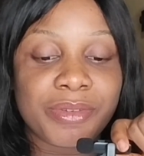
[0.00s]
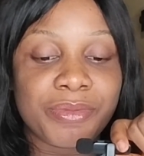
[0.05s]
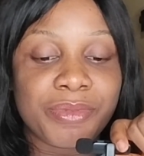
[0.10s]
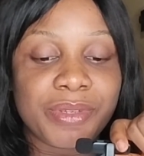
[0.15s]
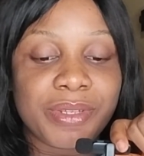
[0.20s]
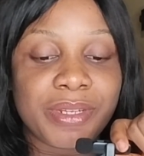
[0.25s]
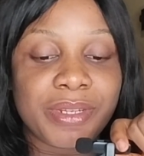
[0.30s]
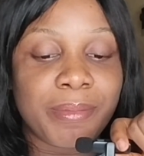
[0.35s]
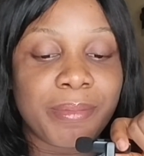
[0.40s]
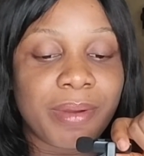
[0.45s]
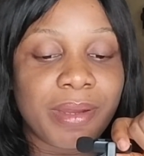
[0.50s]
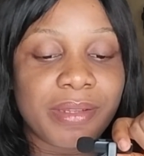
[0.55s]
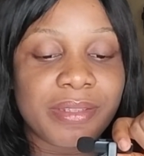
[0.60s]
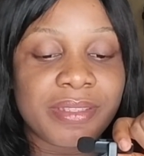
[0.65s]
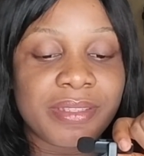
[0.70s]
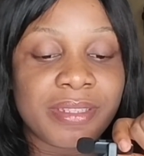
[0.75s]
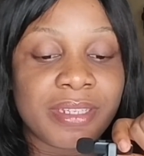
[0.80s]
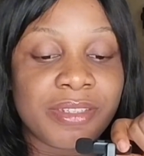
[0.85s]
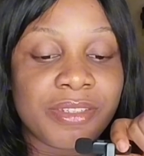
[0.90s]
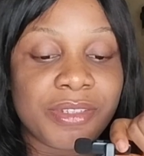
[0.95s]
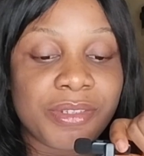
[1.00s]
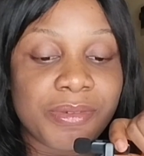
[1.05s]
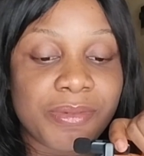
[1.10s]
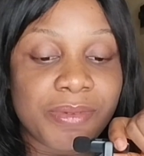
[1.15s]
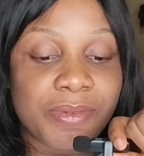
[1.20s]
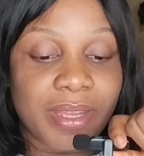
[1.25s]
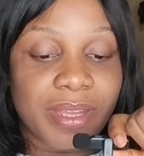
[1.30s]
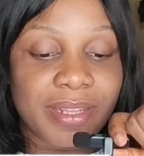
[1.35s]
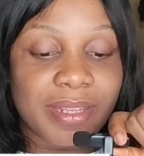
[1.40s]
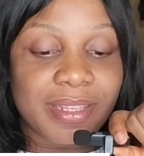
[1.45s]
to read about
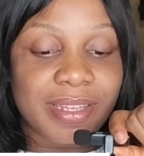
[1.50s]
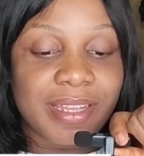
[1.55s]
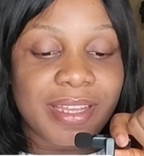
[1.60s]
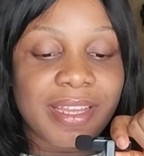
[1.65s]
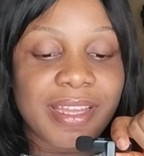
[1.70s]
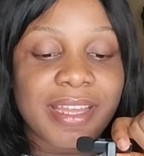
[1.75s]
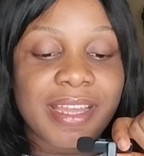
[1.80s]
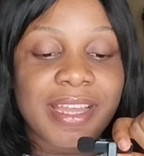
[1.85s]
Nigerian.